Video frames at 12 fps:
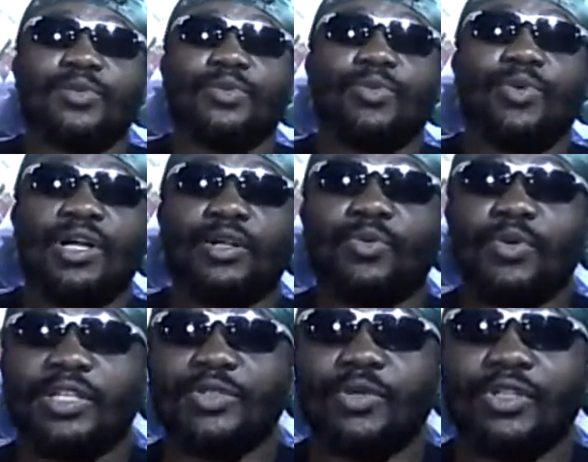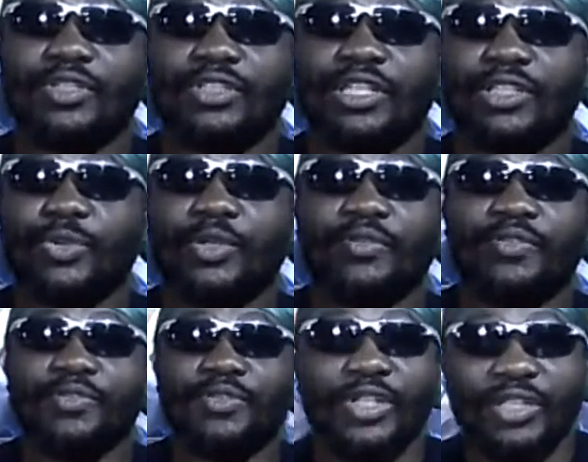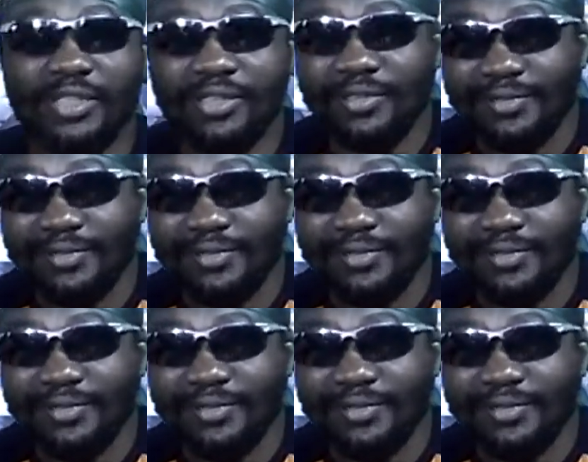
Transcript: 1 West 125th Street.